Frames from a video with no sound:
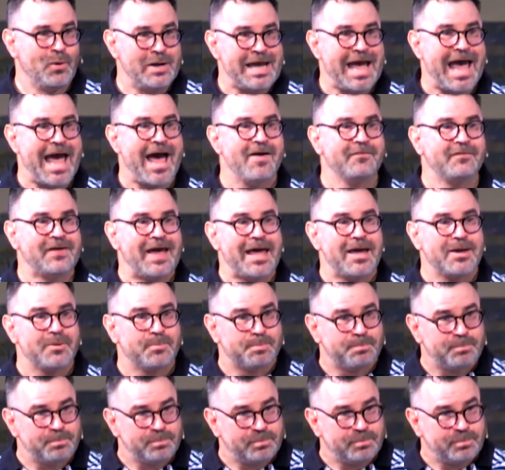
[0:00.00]
We have
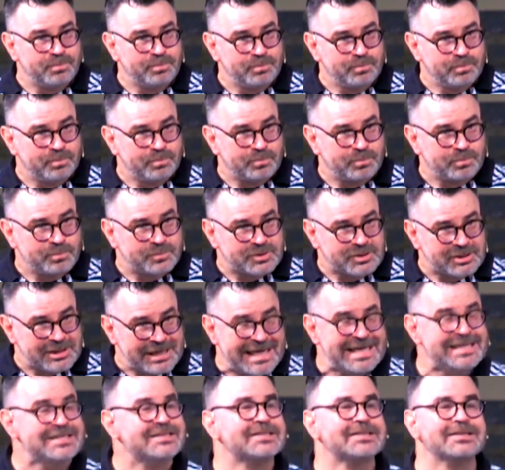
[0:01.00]
an
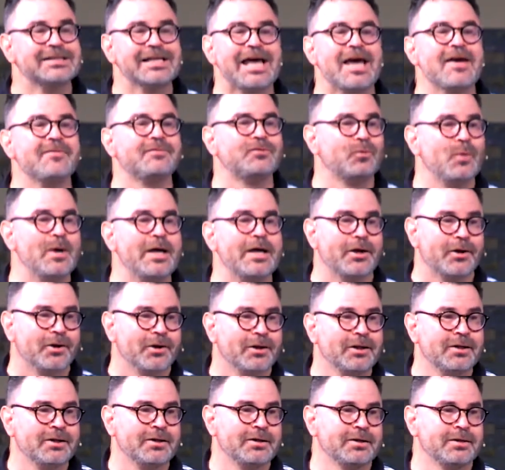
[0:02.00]
enslaved
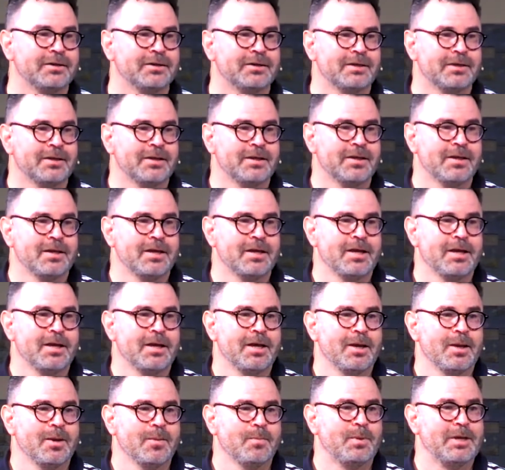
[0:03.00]
will,
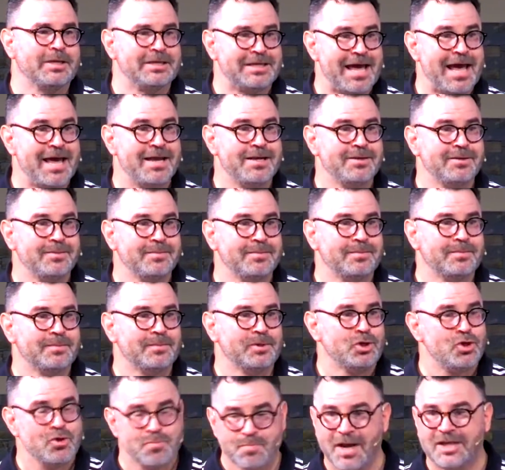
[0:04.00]
but
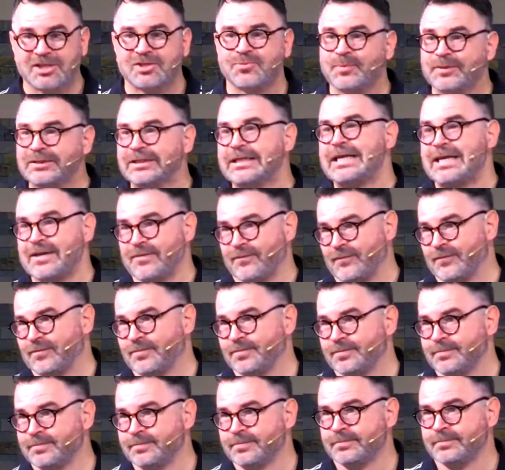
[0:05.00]
yet you must believe.